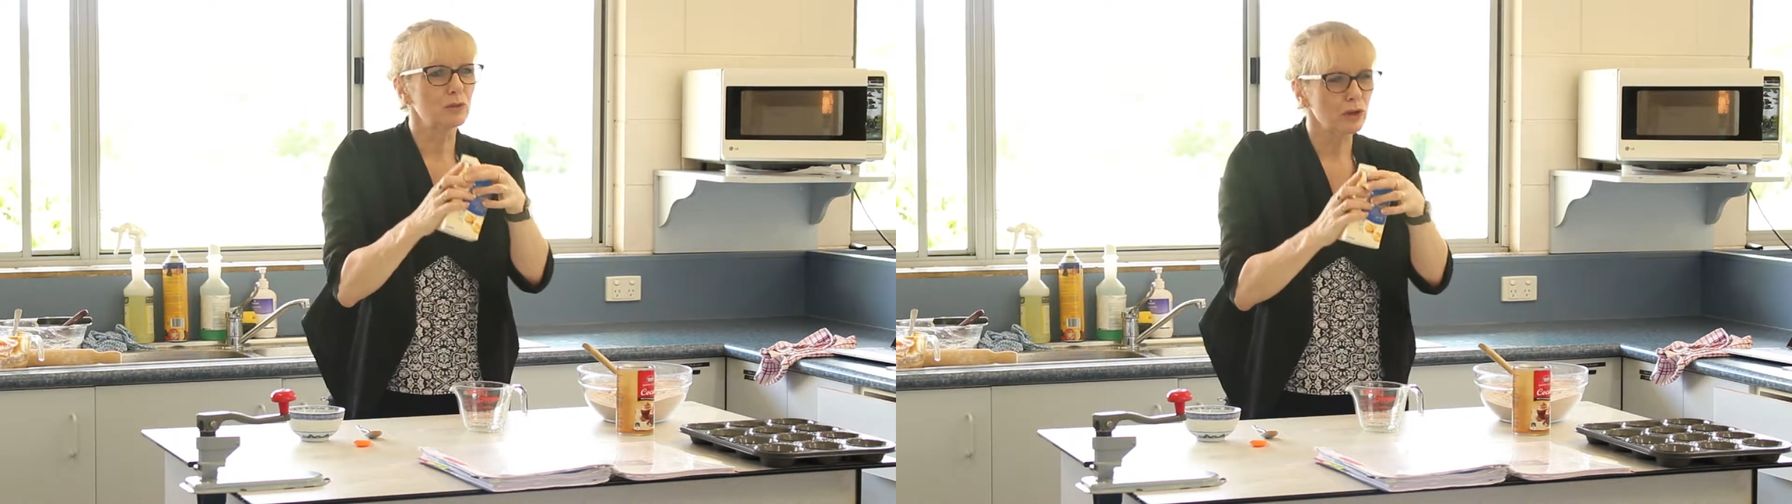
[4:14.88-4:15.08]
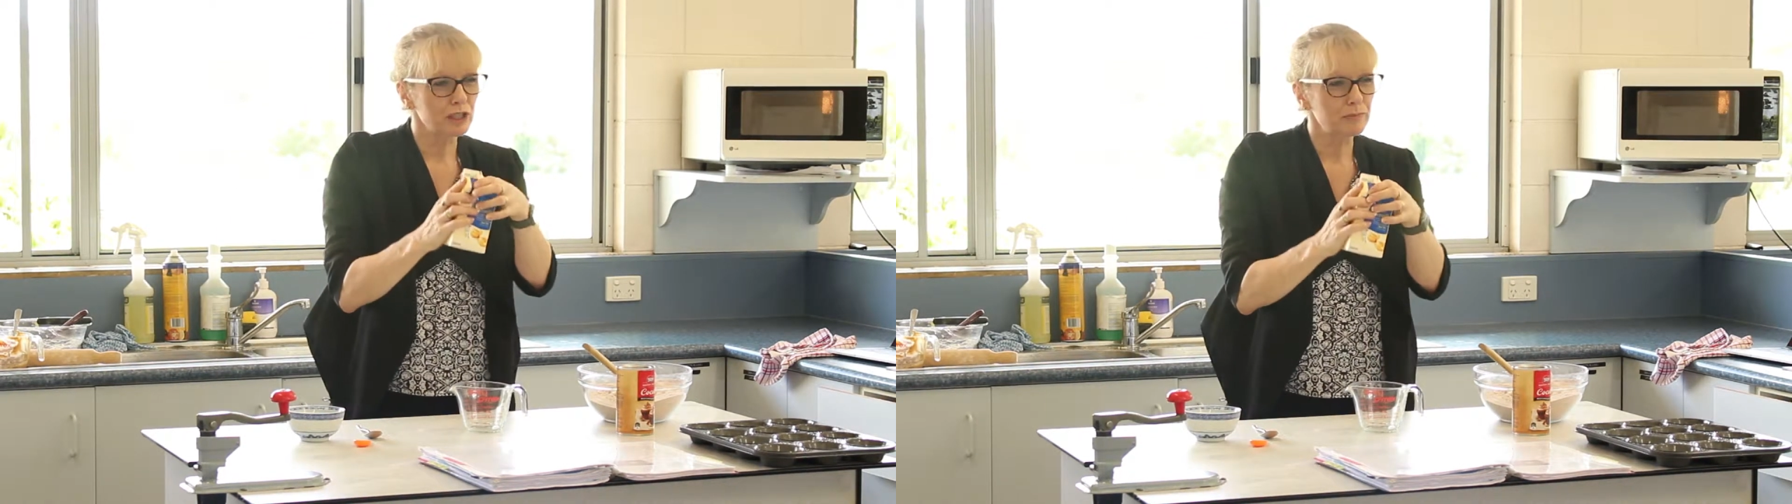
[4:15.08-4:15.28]

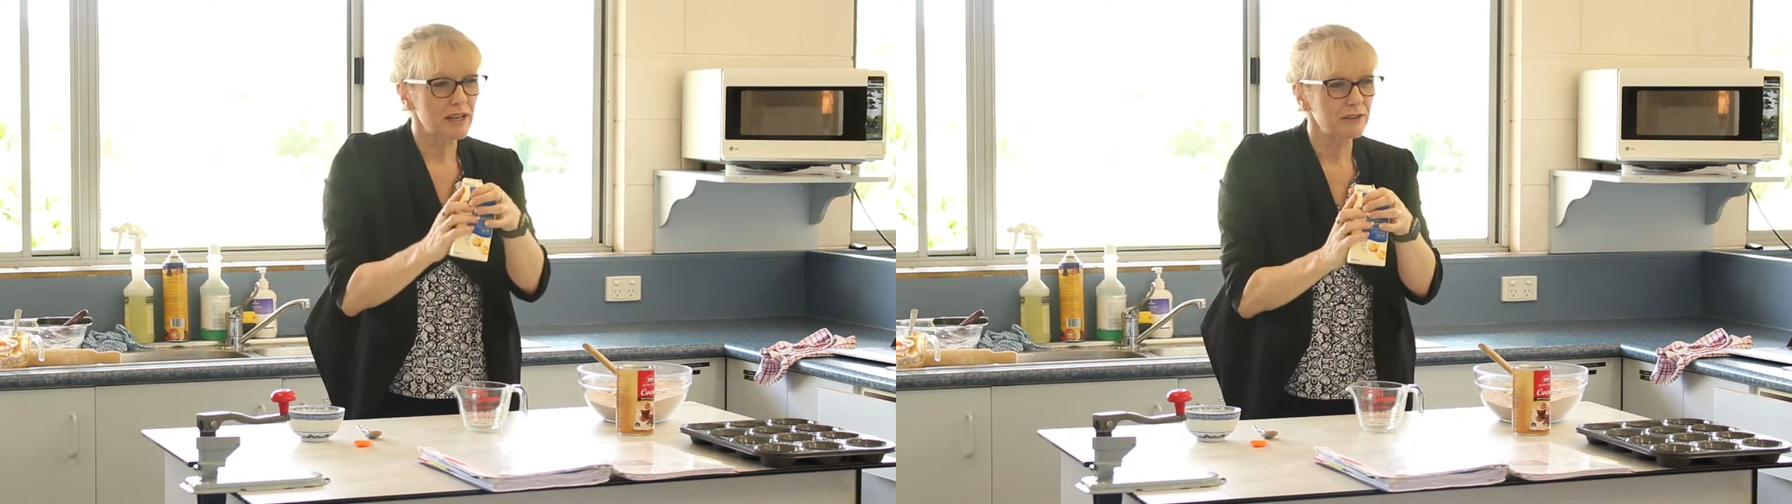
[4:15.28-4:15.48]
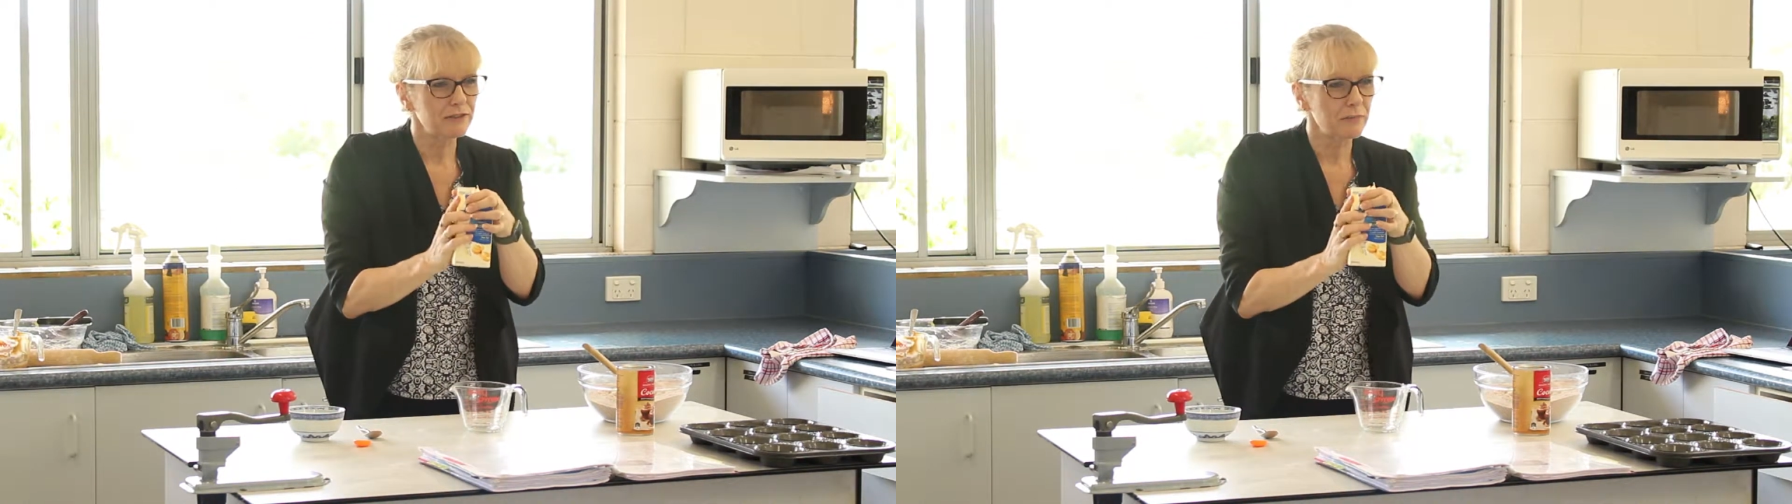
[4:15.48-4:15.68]
works
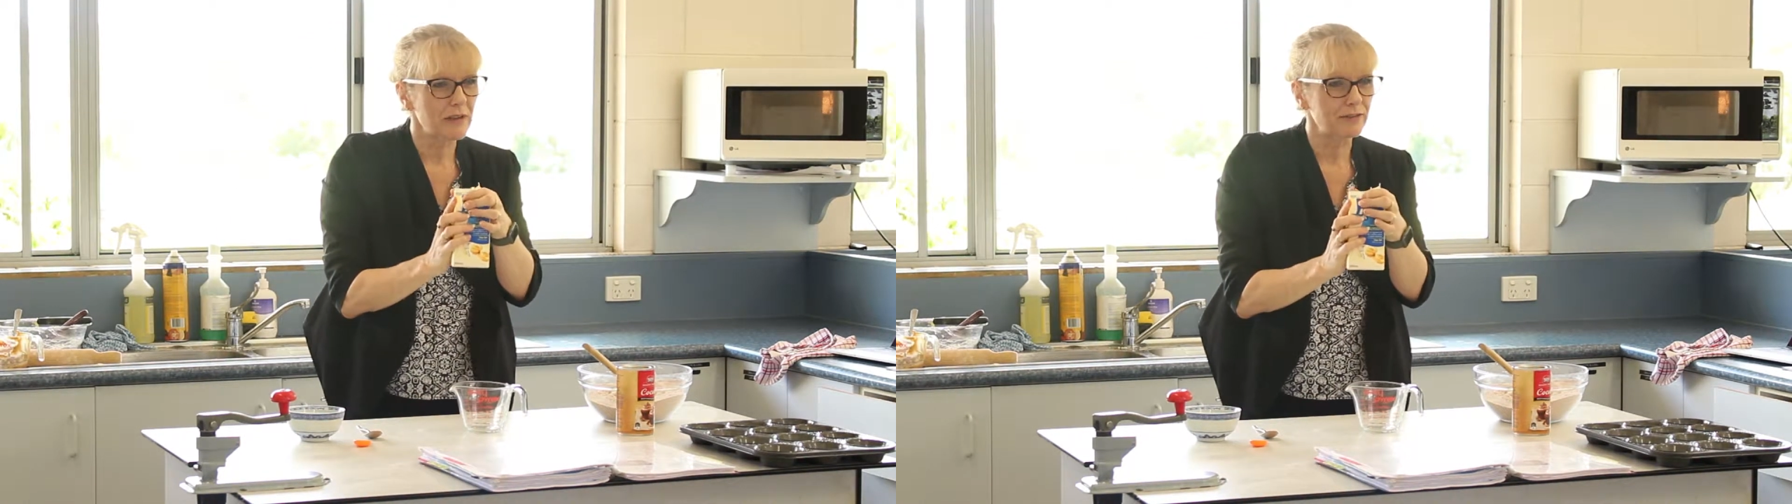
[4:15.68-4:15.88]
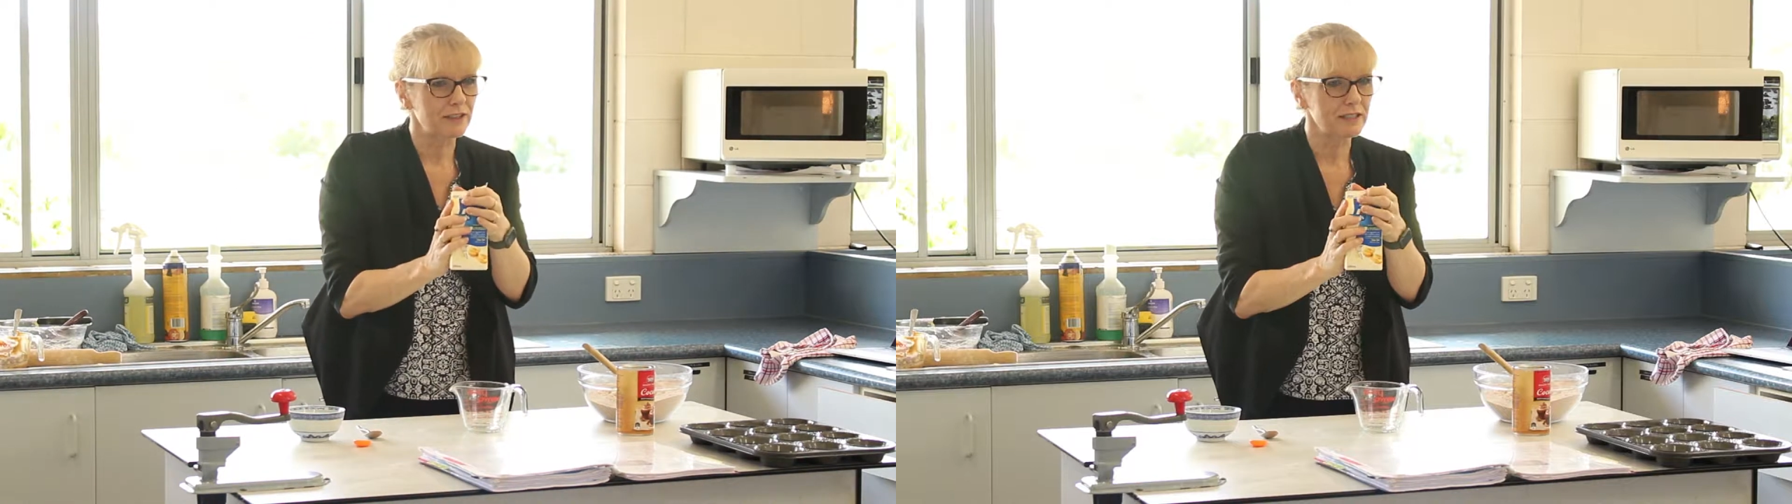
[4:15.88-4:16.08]
better for
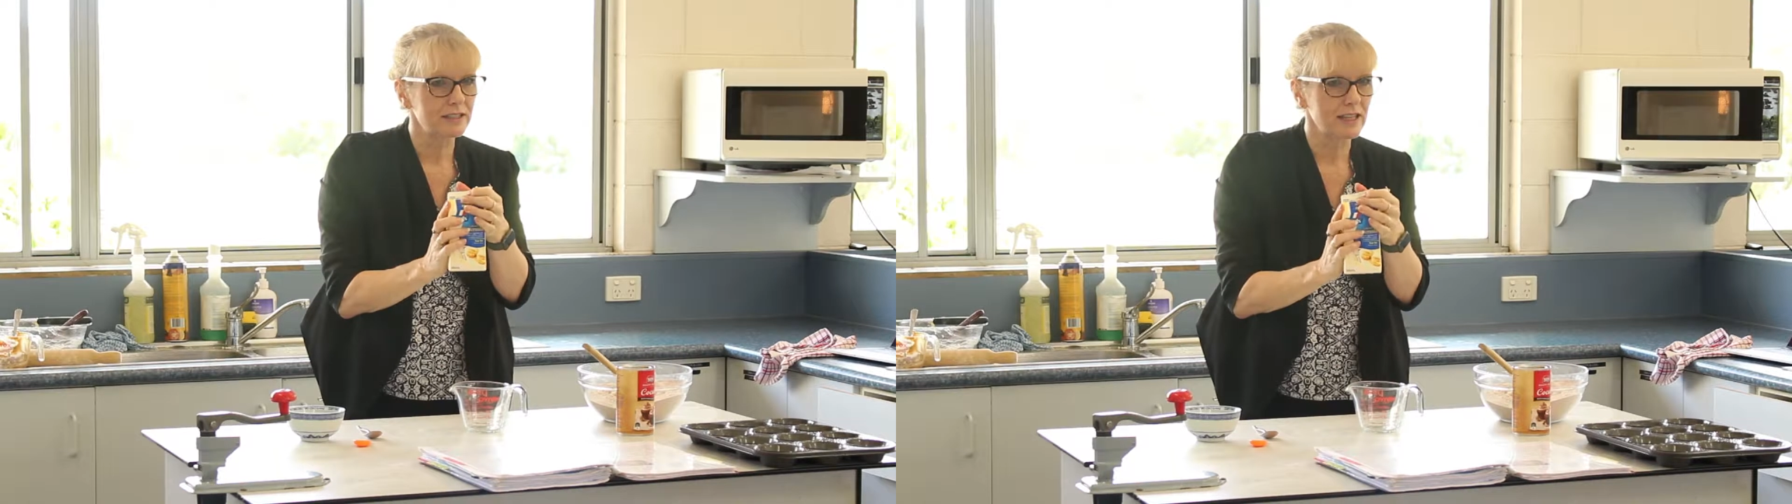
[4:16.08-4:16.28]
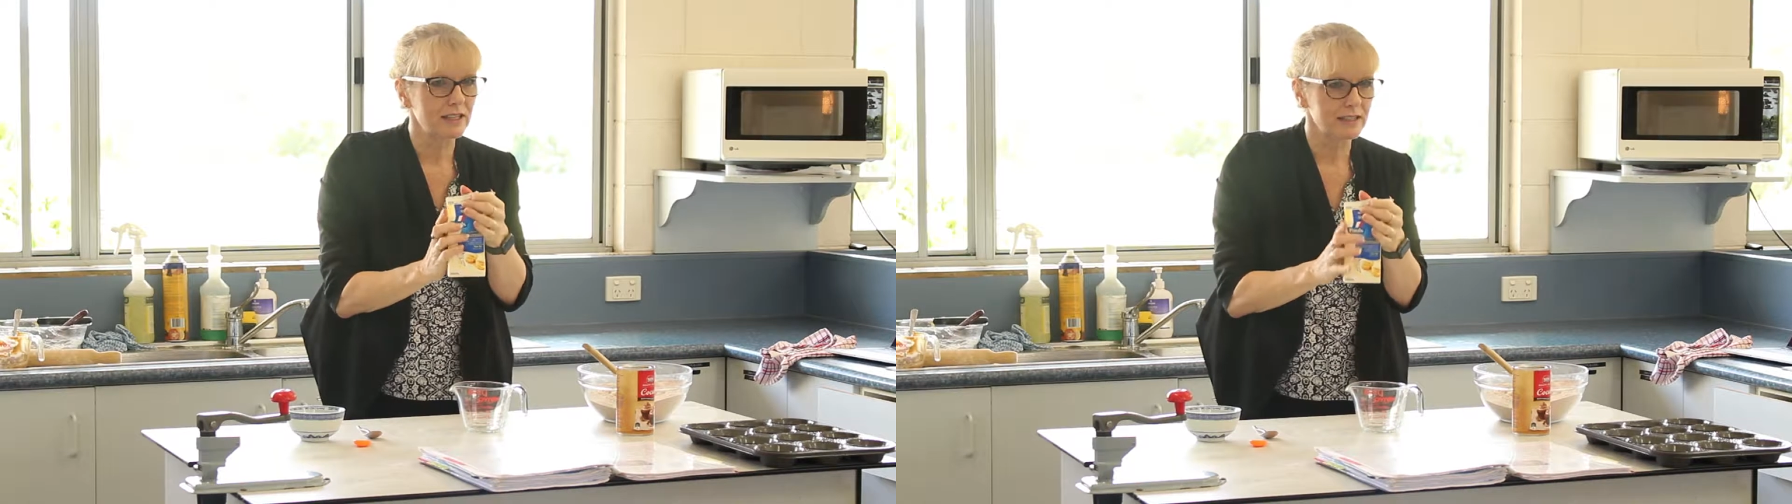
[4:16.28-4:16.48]
muffins
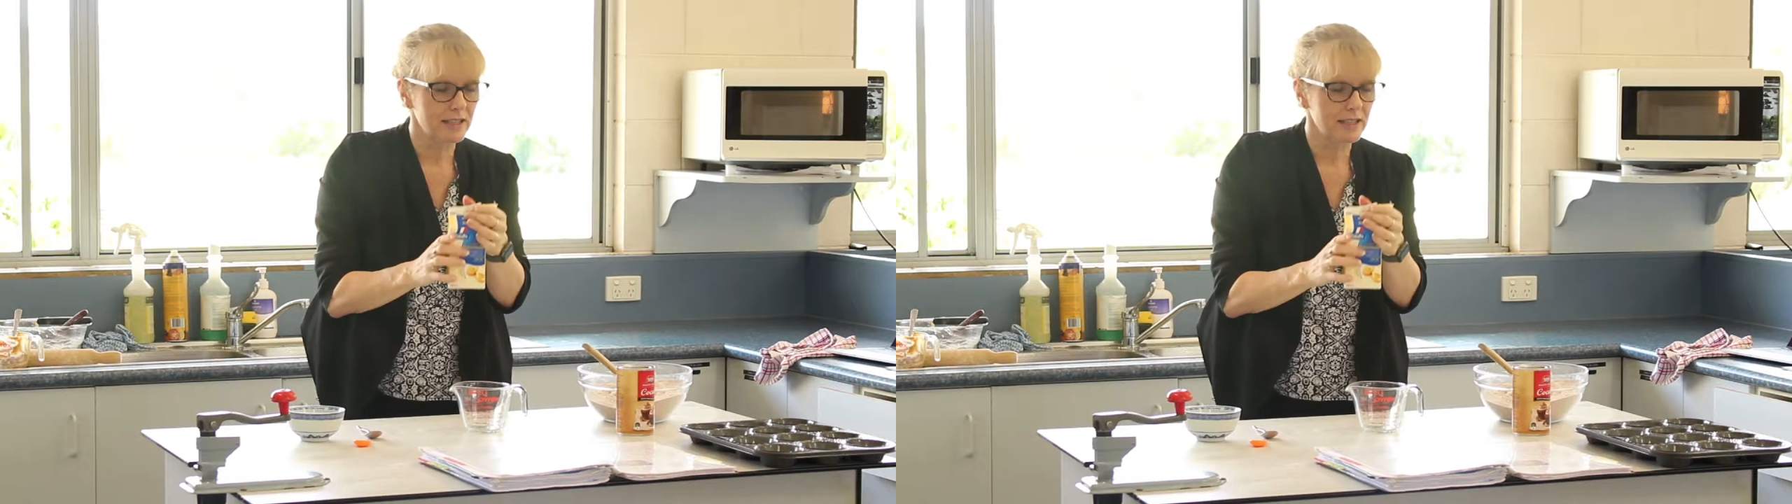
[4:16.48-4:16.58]
than it